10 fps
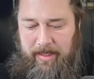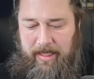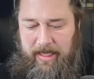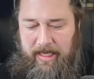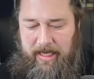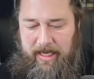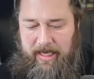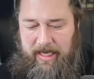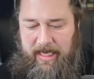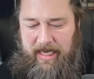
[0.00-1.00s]
Yeah.
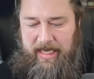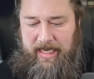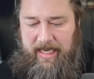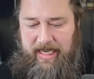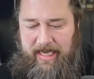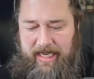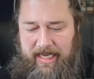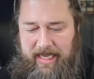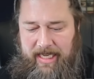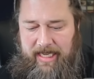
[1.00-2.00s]

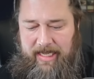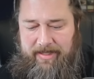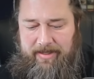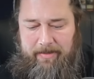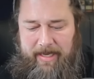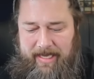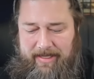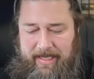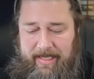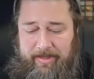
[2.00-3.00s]
That's all
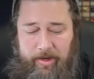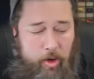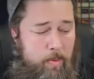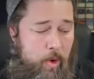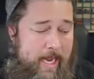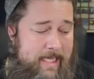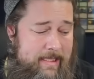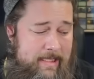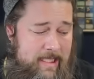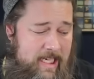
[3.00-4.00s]
basics. Oh boy.
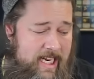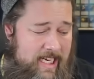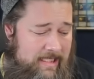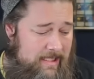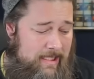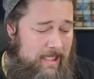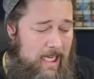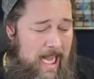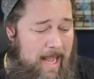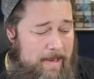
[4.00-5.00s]
All right.
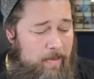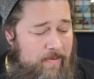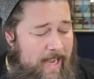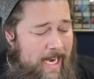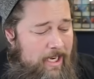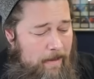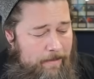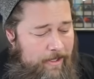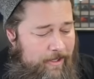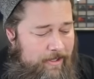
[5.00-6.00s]
I mean, we've gotten a
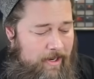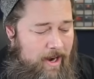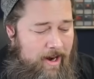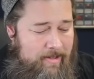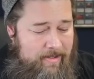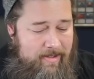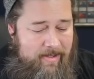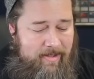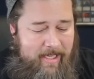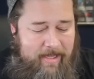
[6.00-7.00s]
couple of good
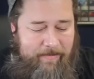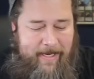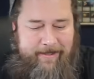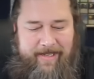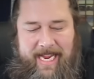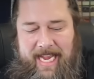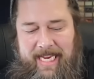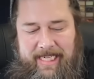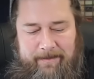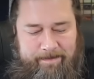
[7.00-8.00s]
cards, like the fetch
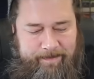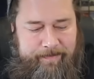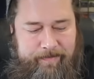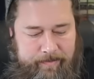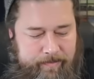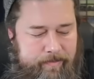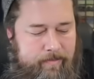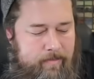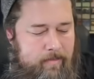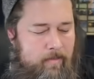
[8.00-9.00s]
land,
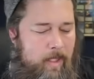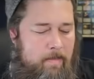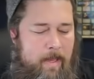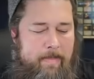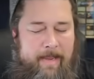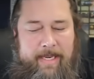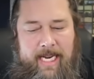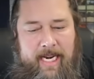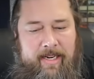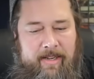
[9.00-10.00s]
but maybe
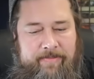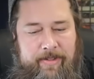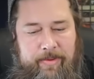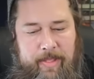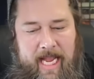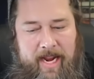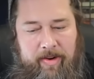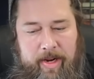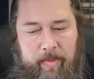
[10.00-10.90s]
not enough to carry.